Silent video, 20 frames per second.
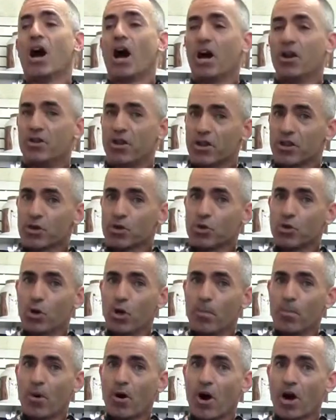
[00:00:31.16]
Another
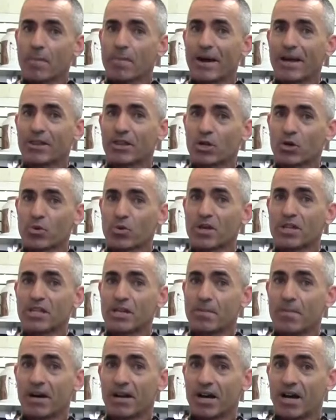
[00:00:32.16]
cool part about the
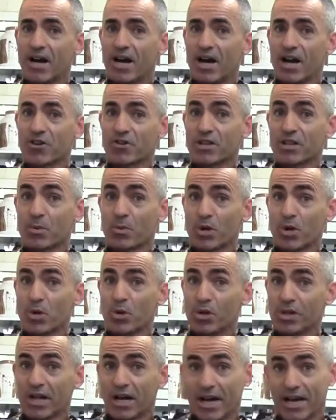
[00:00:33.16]
creatine monohydrate that we
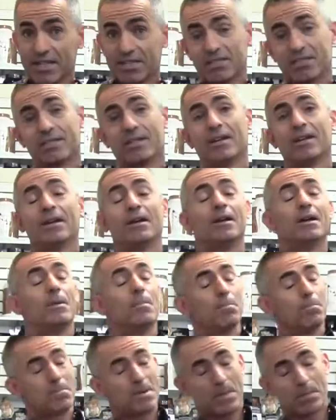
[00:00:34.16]
utilize,
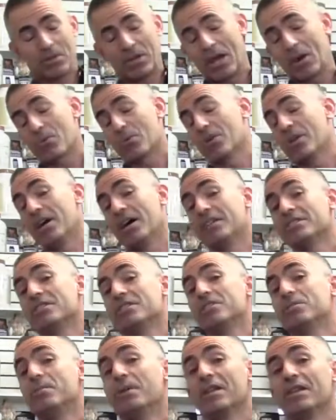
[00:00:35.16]
people don't realize
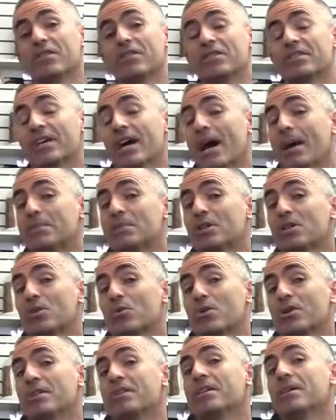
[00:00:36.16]
there's many different types of
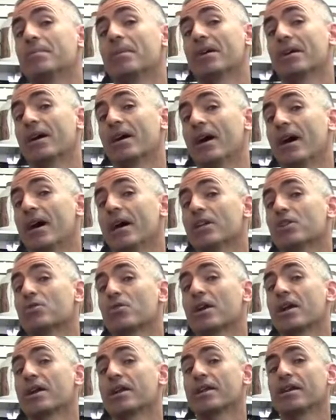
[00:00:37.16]
creatine
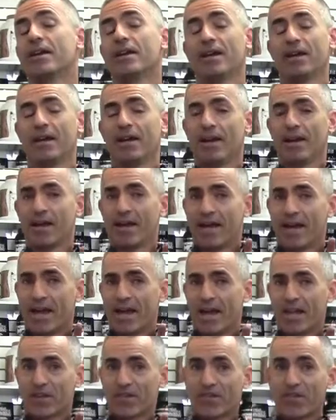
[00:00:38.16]
monohydrate.
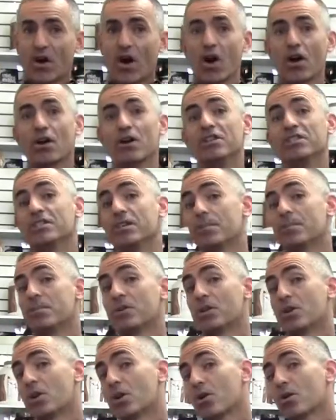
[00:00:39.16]
As far as
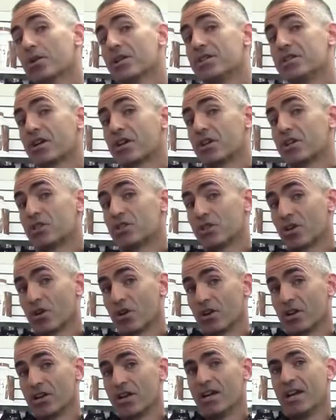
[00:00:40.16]
impurities are
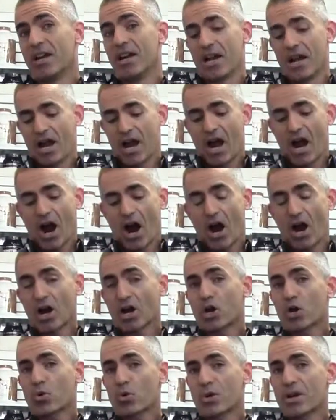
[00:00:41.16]
concerned, our
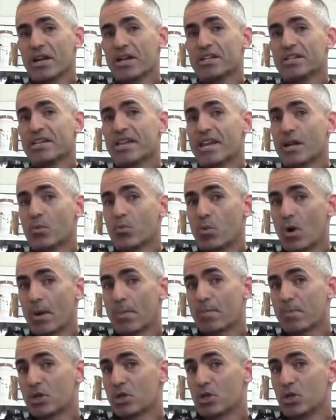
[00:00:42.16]
creatine,
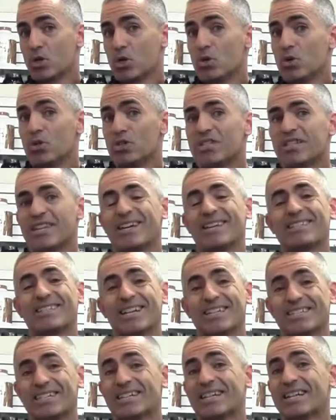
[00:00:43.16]
when produced,
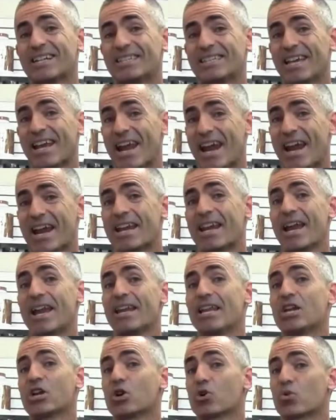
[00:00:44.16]
doesn't contain
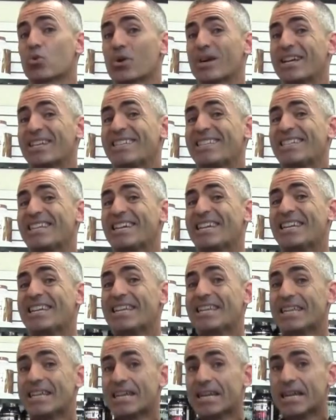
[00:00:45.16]
any
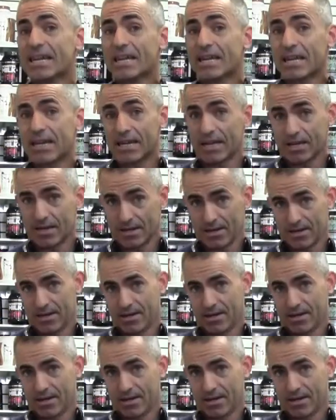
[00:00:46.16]
creatinine.